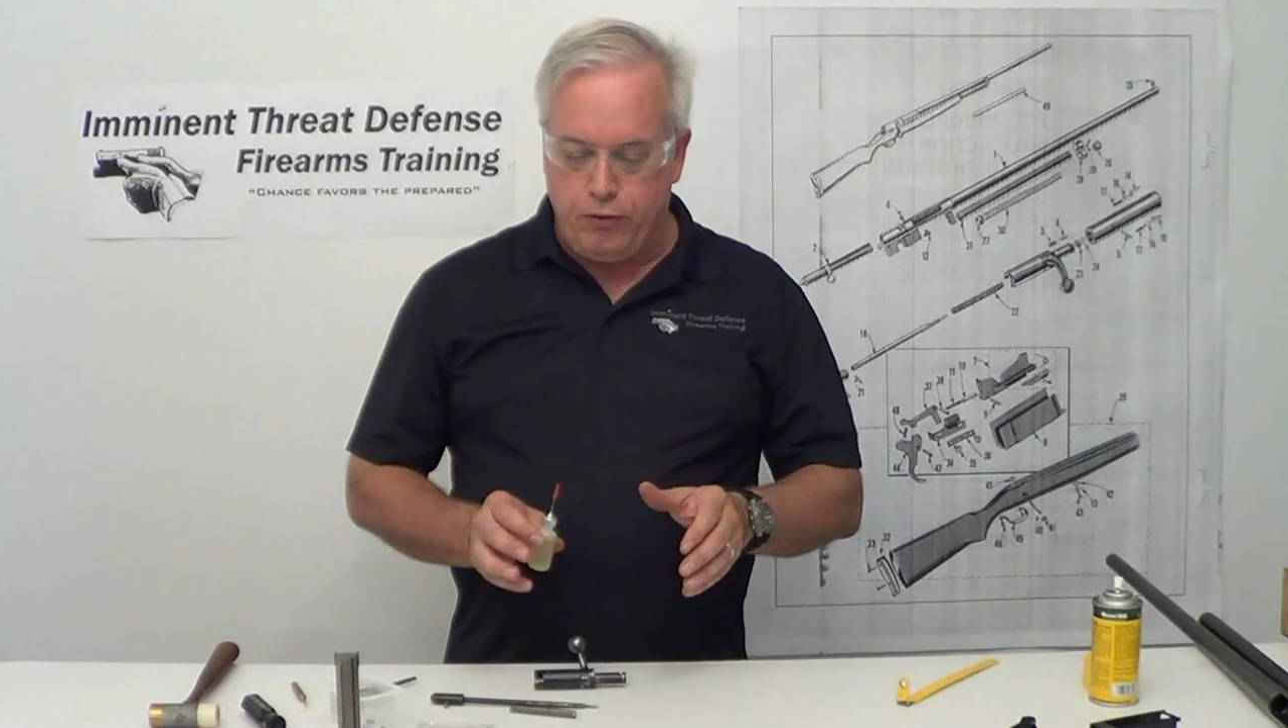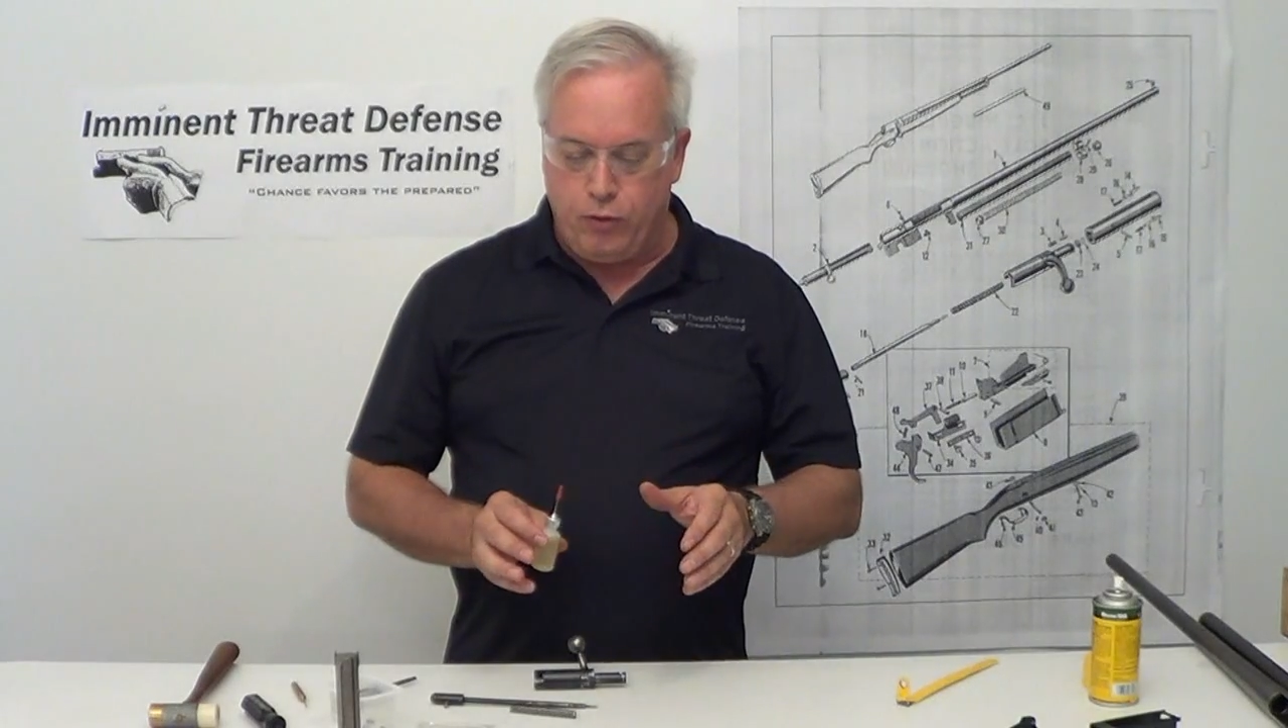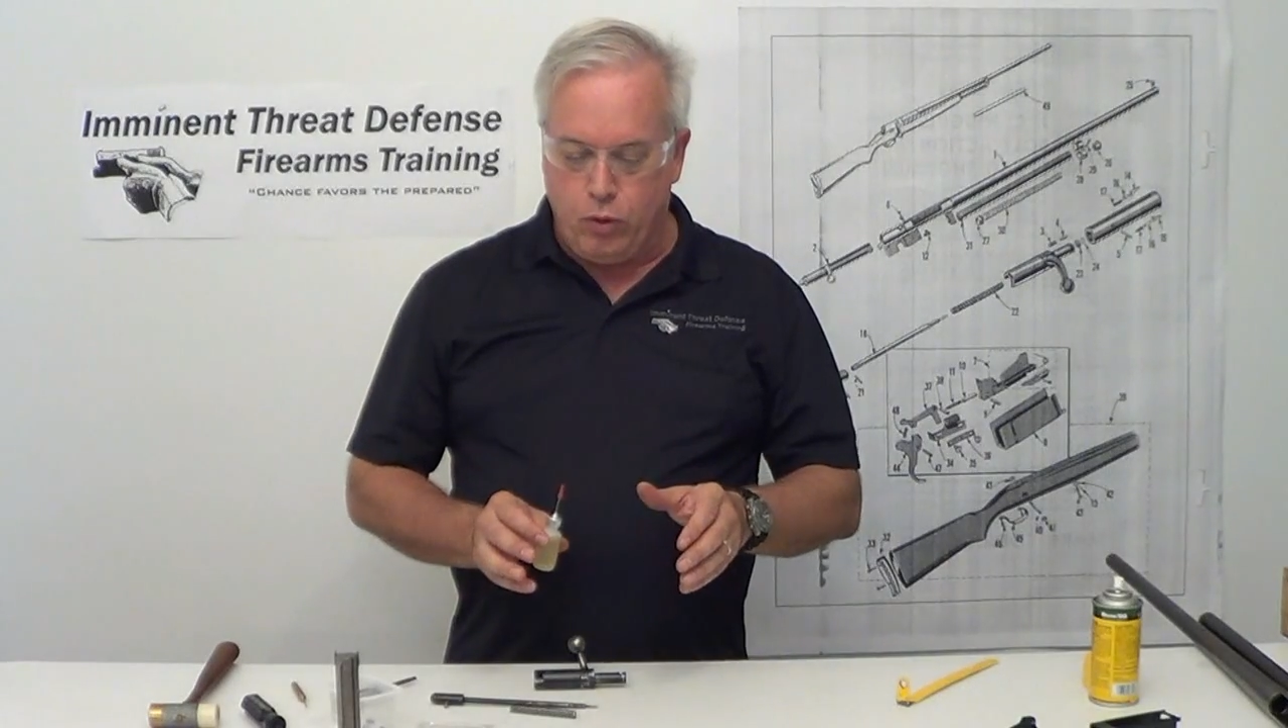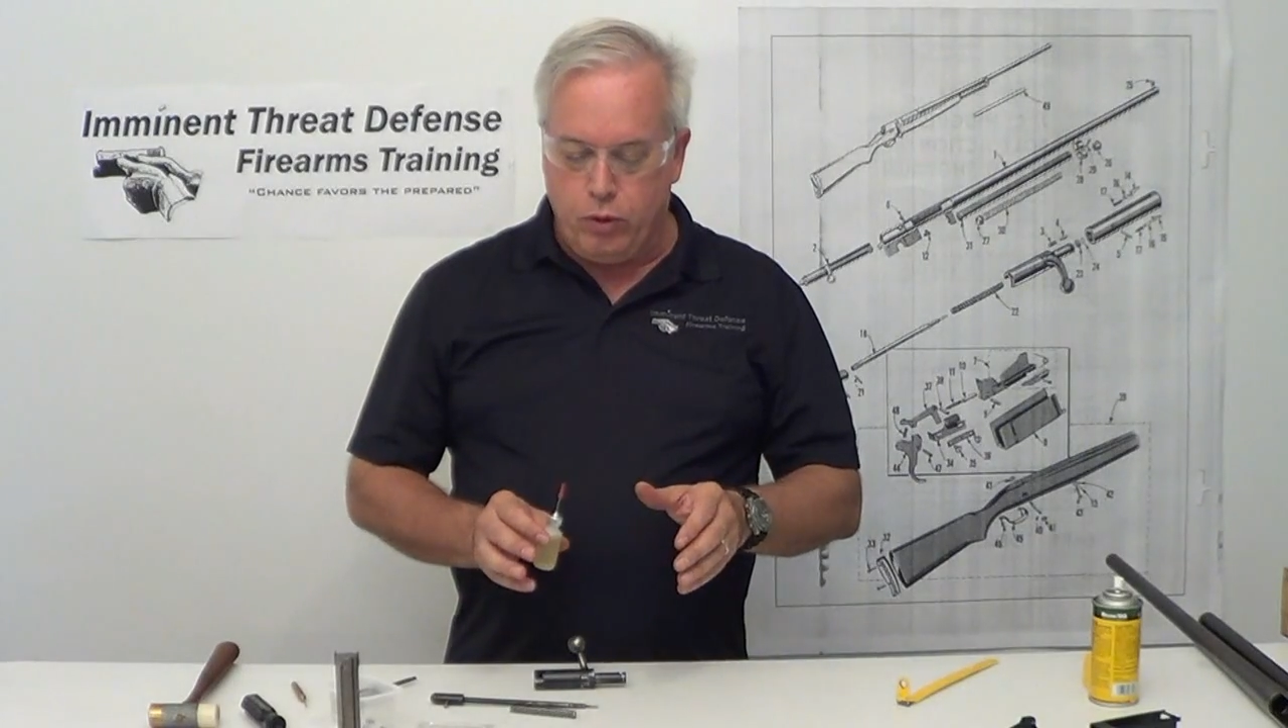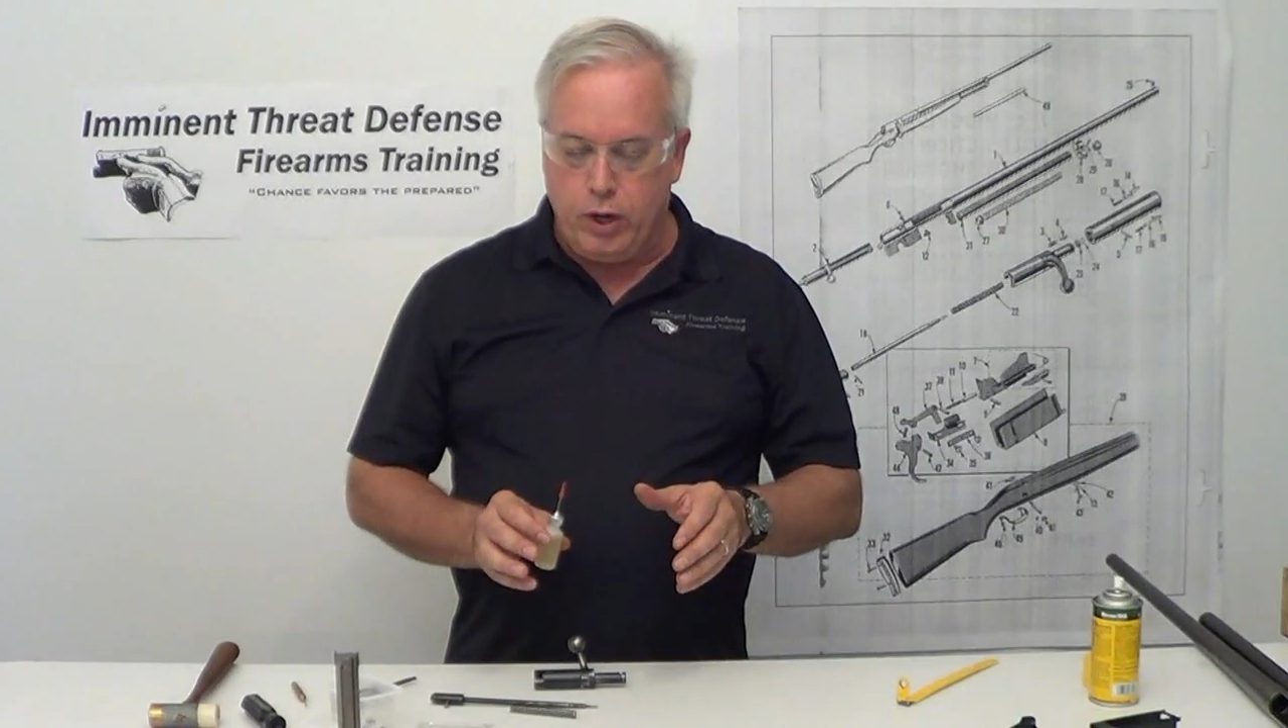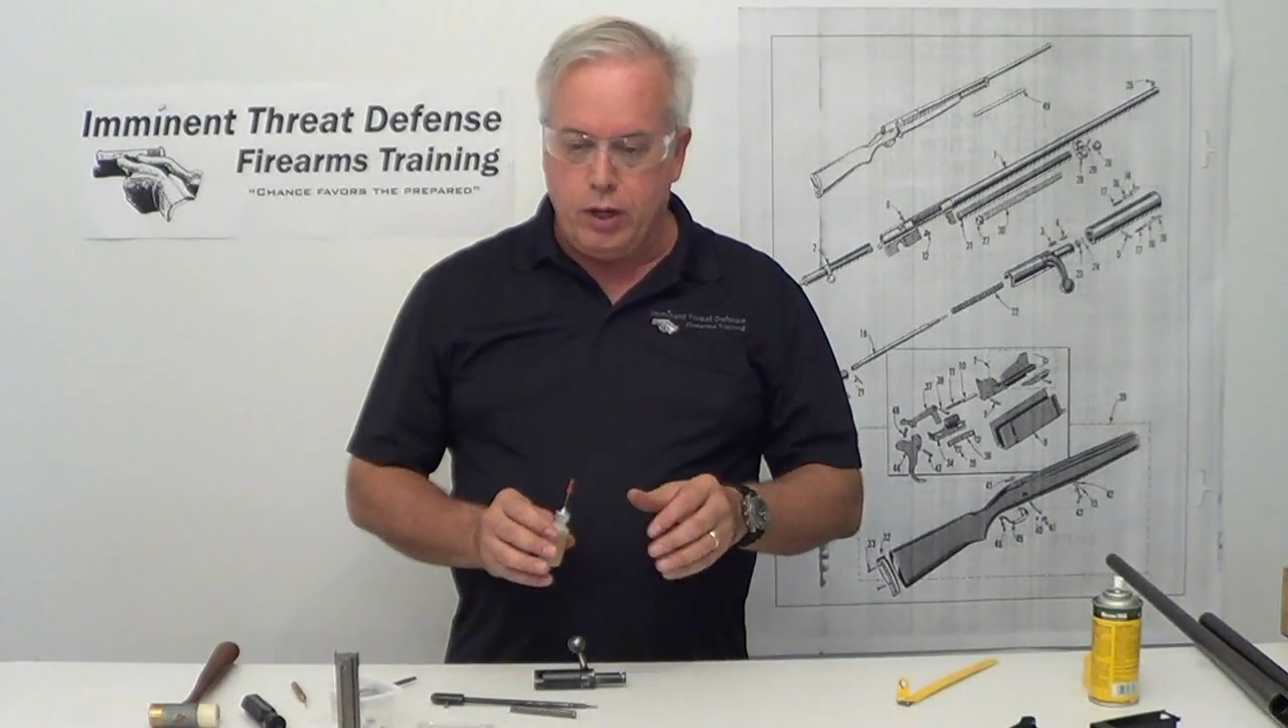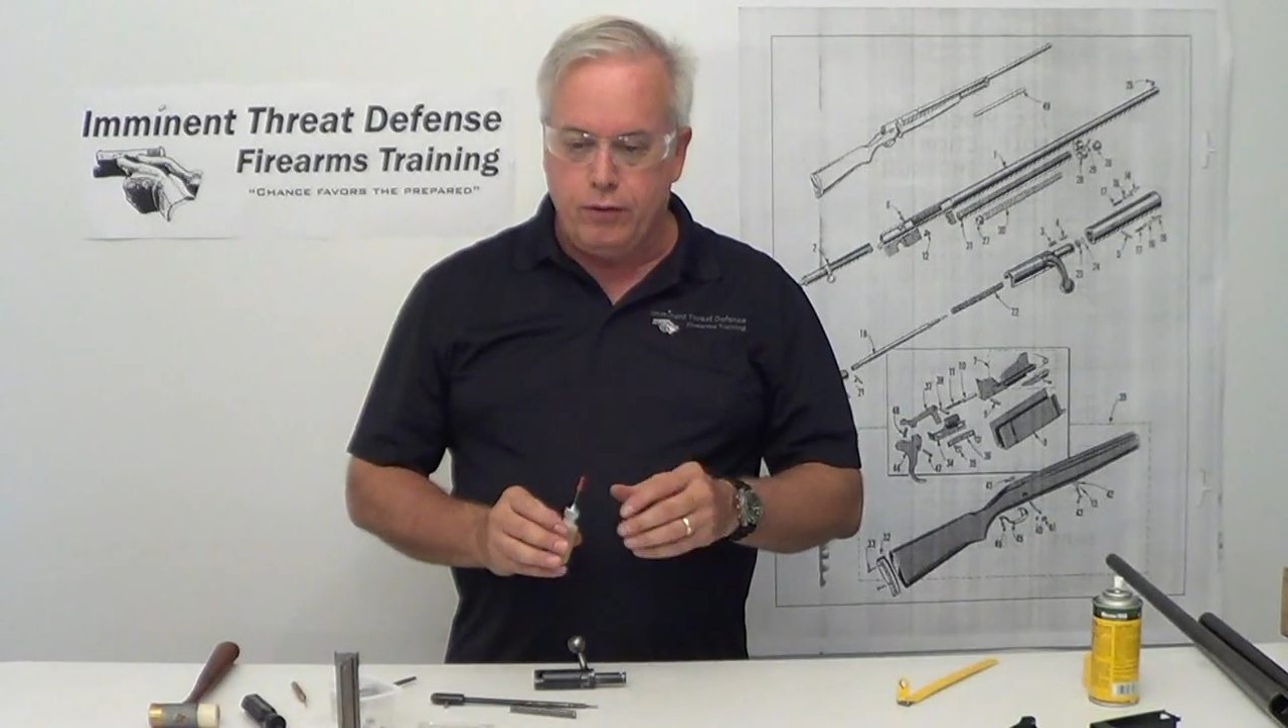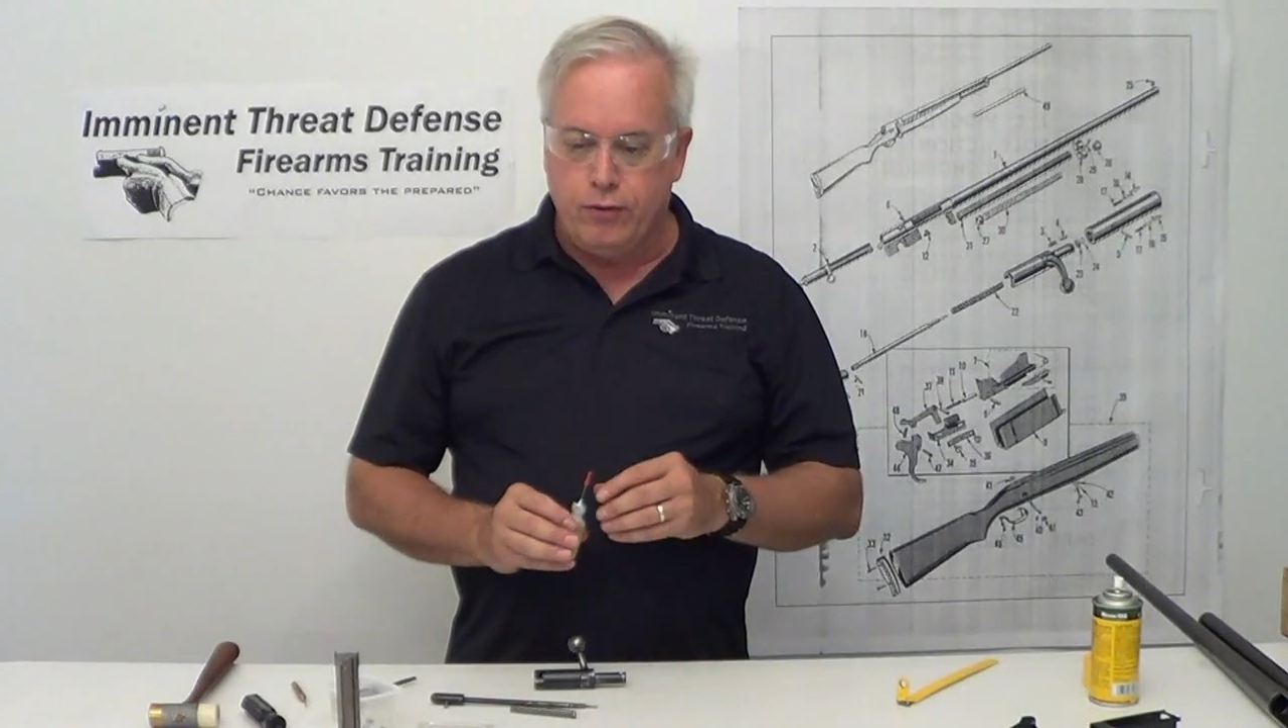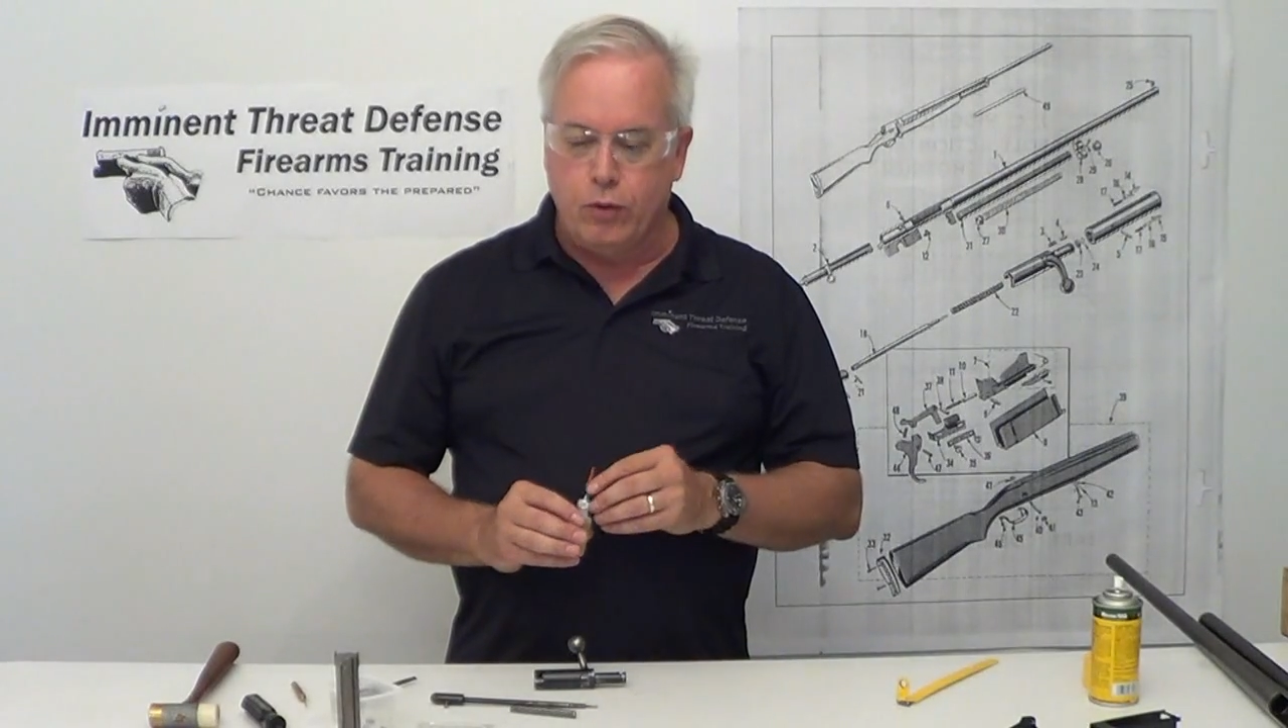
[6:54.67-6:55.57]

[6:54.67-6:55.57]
for